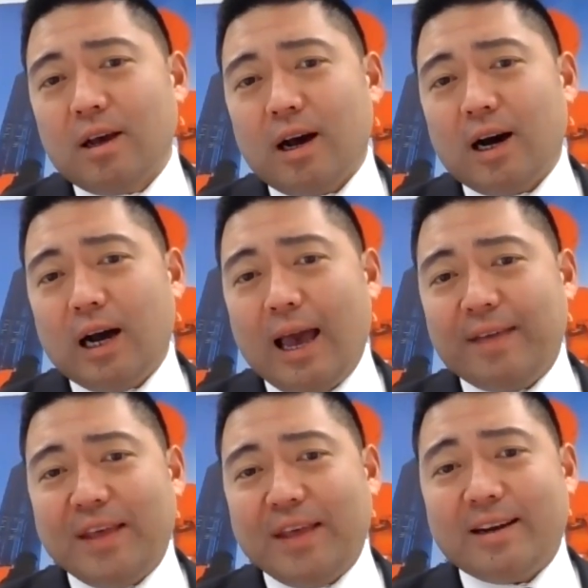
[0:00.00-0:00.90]
and
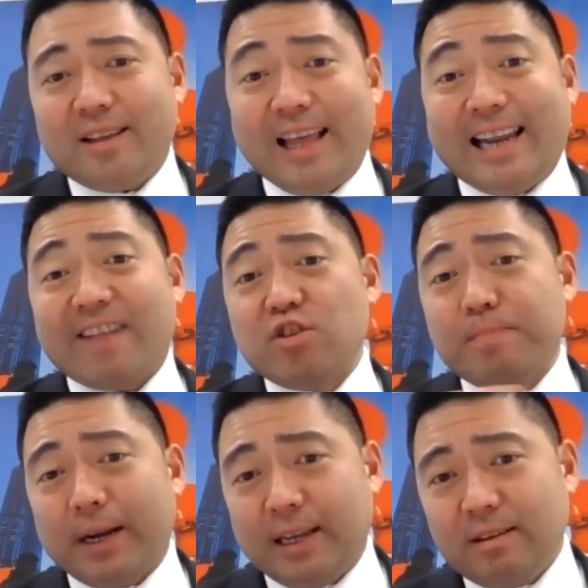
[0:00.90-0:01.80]
then let
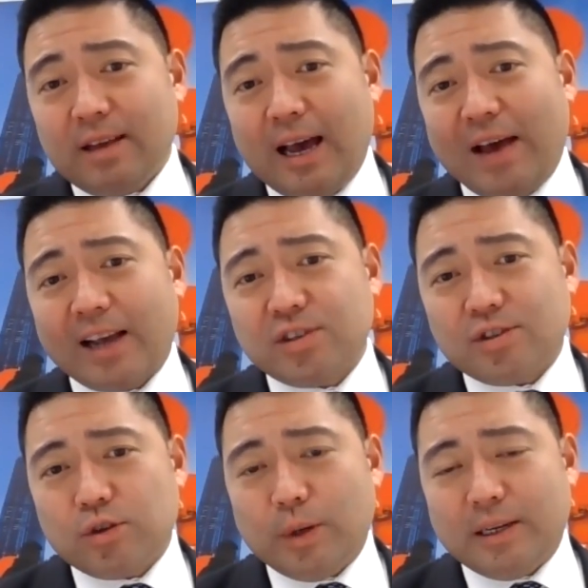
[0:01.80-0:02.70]
everybody have access
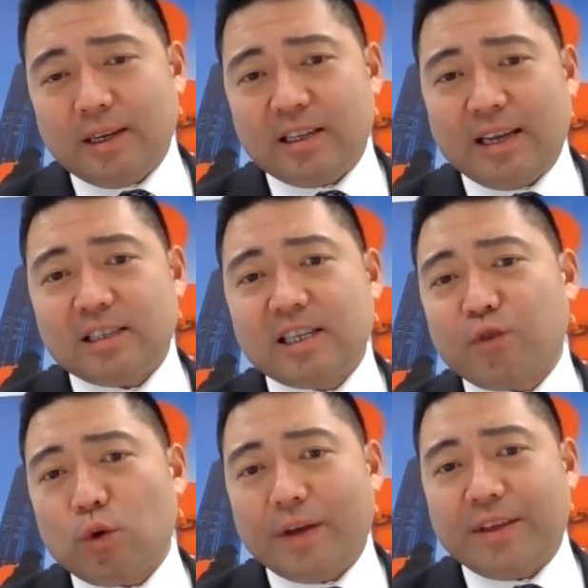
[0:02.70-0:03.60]
to it in a
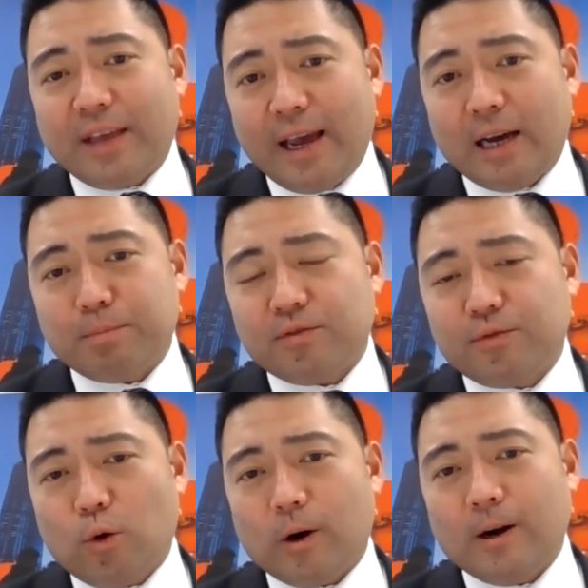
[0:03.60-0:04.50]
different way than they had
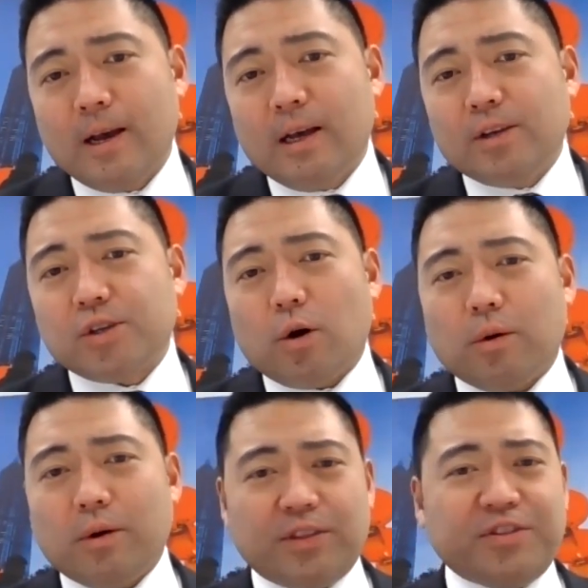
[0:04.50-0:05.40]
before. So
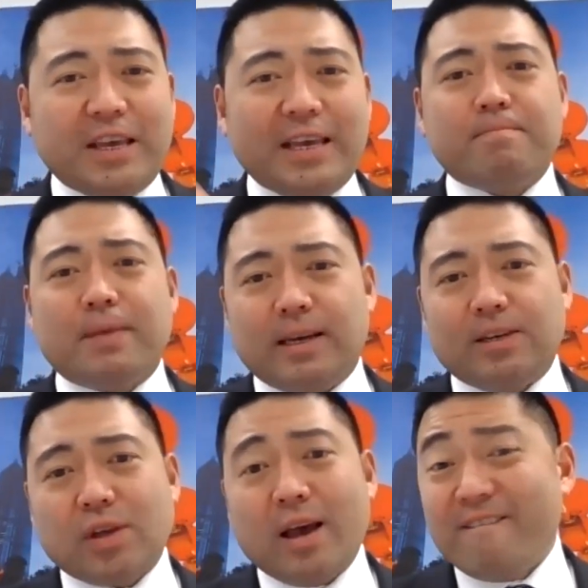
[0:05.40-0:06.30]
the theme
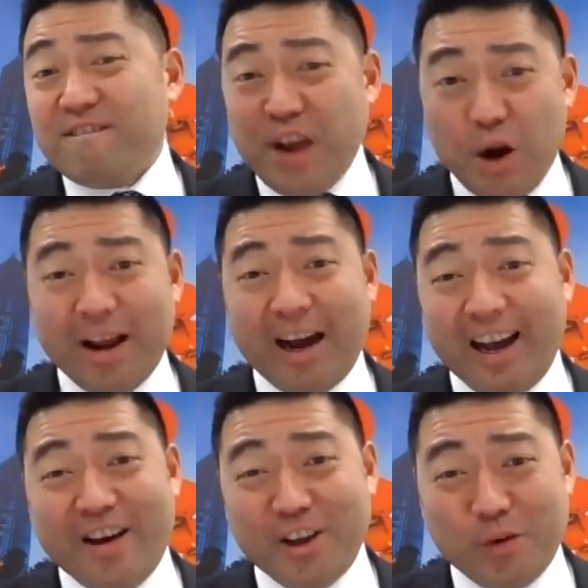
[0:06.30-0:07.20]
is very high
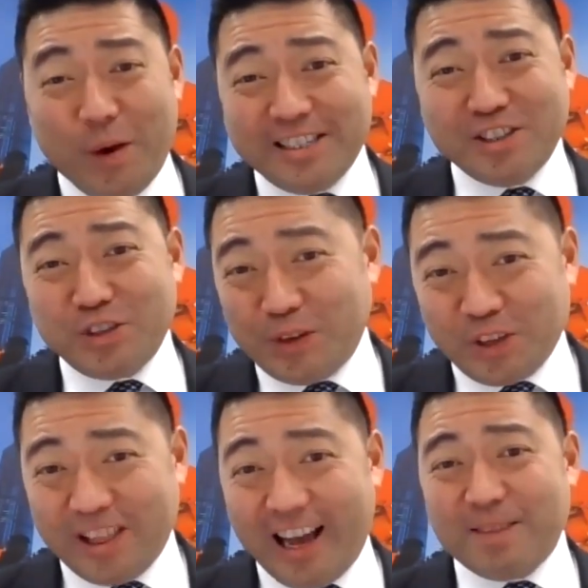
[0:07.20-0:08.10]
valuation. So there's a
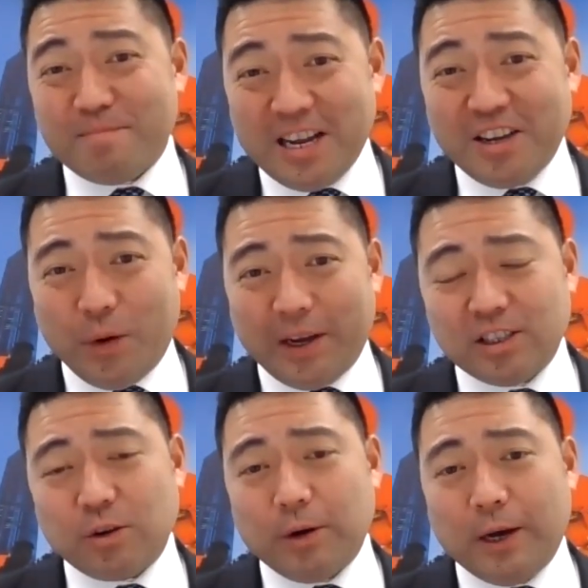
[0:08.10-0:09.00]
lot of money going
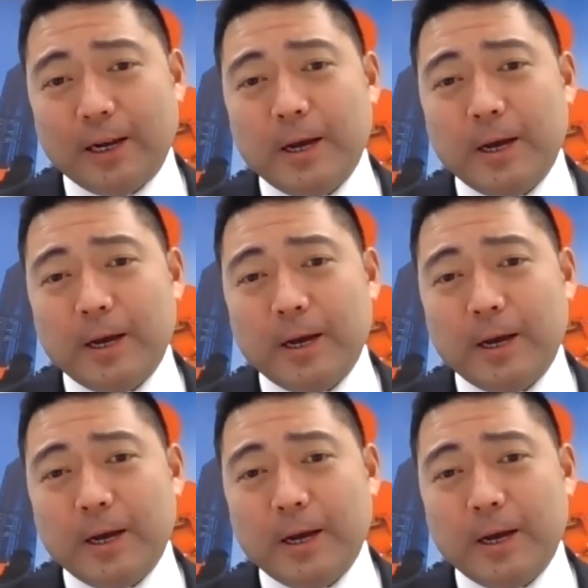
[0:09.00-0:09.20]
into it,